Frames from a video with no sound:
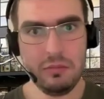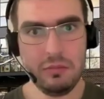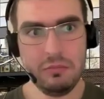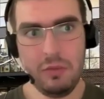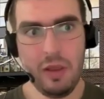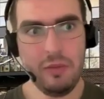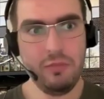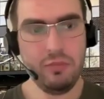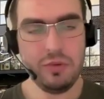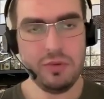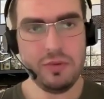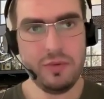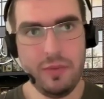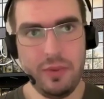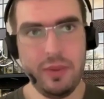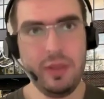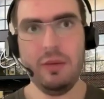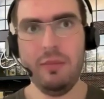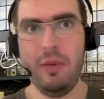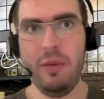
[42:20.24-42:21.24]
I would
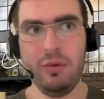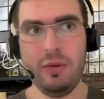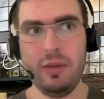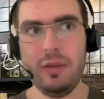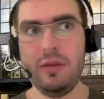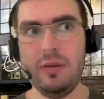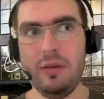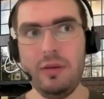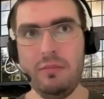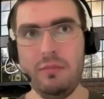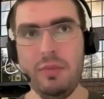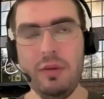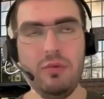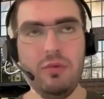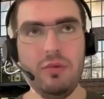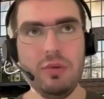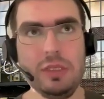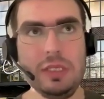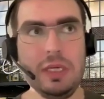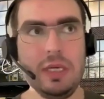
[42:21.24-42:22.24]
think about it
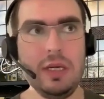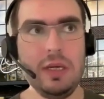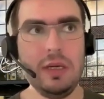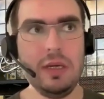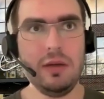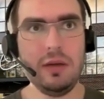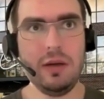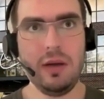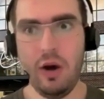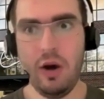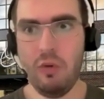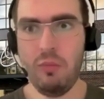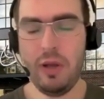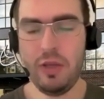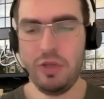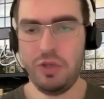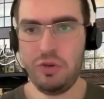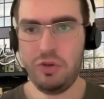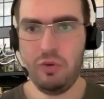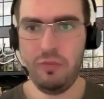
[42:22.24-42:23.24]
because how
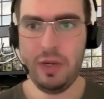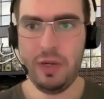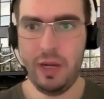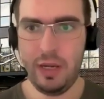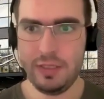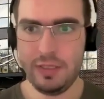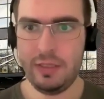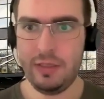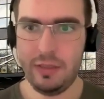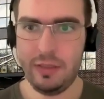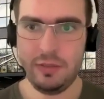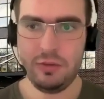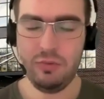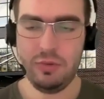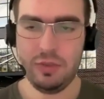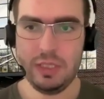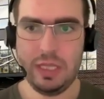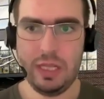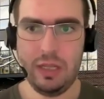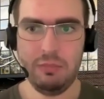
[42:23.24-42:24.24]
much of a hassle is to
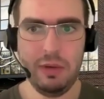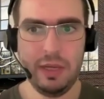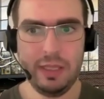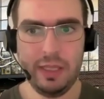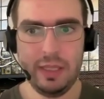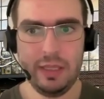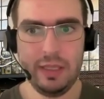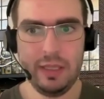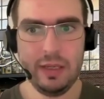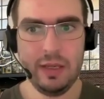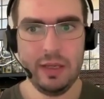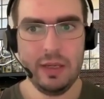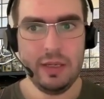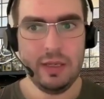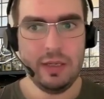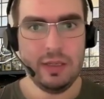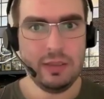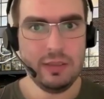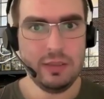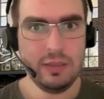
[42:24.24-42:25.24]
install Pydantic.
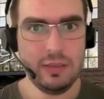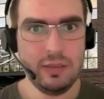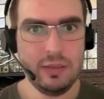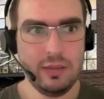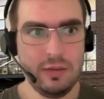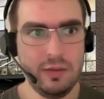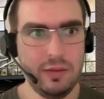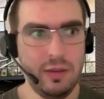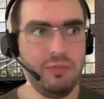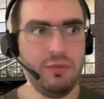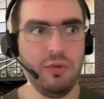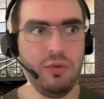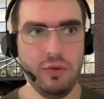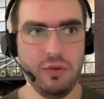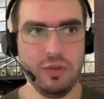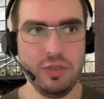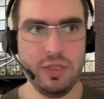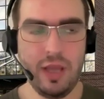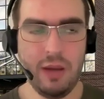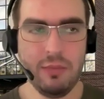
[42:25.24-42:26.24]
If you are
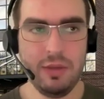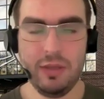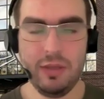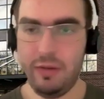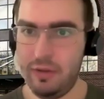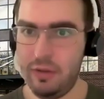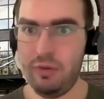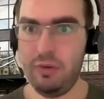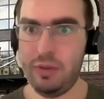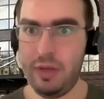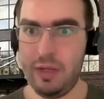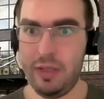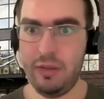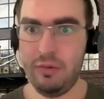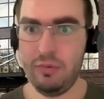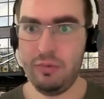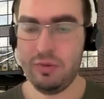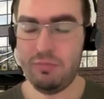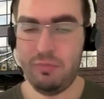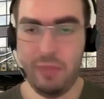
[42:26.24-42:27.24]
using YAML, you already
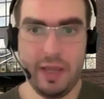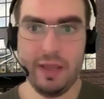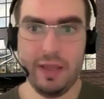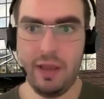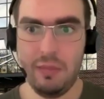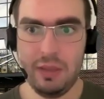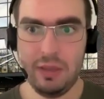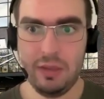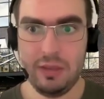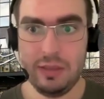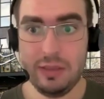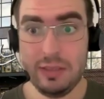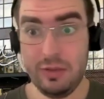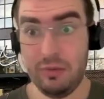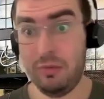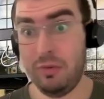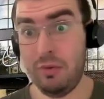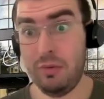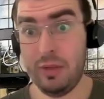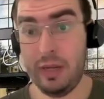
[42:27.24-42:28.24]
use PyYAML, so
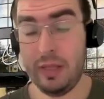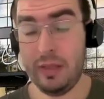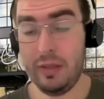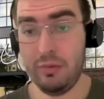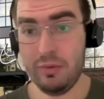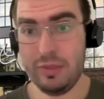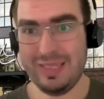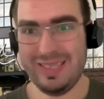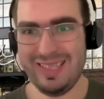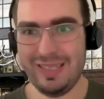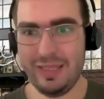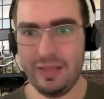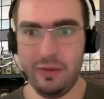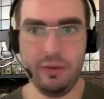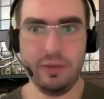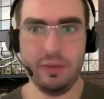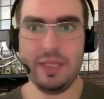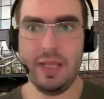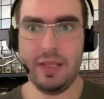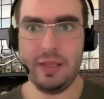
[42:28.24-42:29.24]
you already use
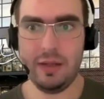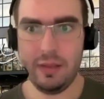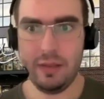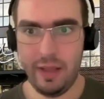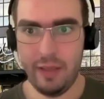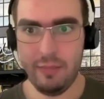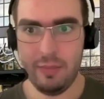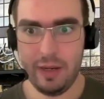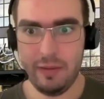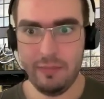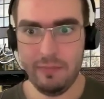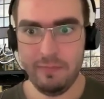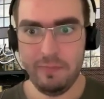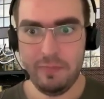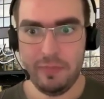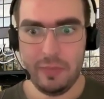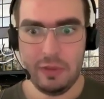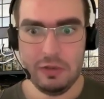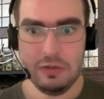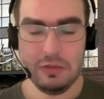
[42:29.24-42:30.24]
non-standard library.
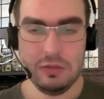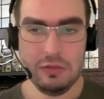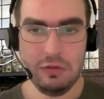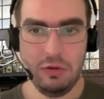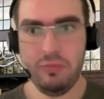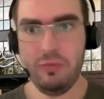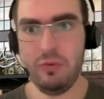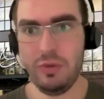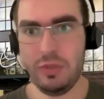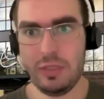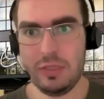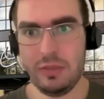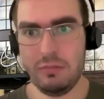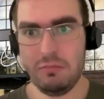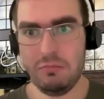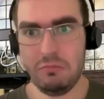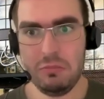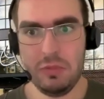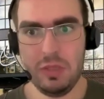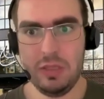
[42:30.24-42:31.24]
Of course,
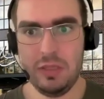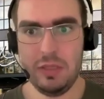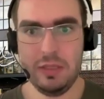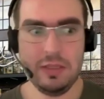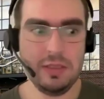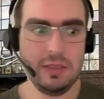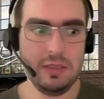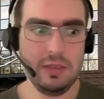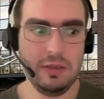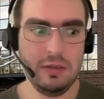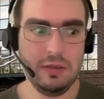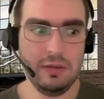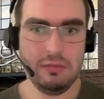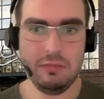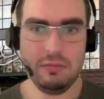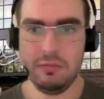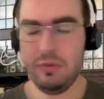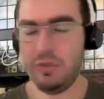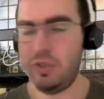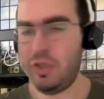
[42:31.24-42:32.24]
it is
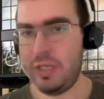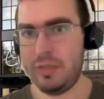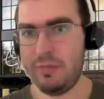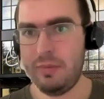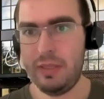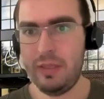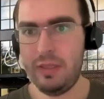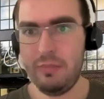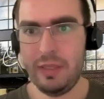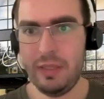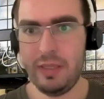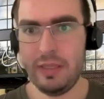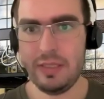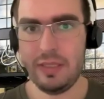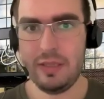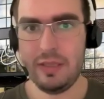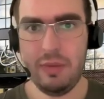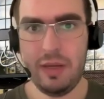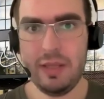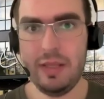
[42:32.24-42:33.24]
just one dependency.
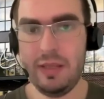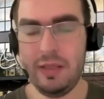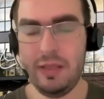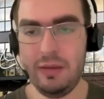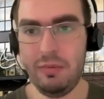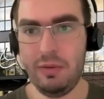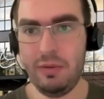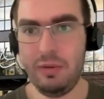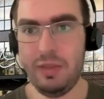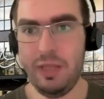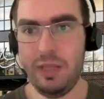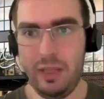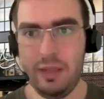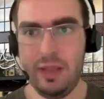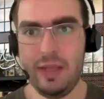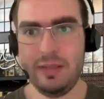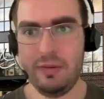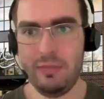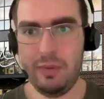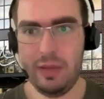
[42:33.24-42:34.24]
Pydantic will be
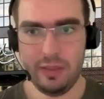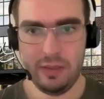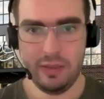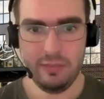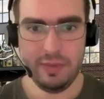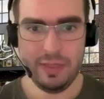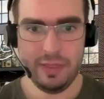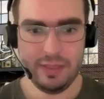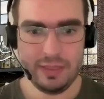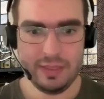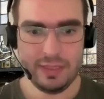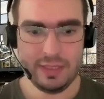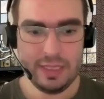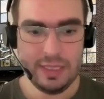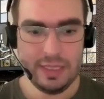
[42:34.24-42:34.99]
another one dependency.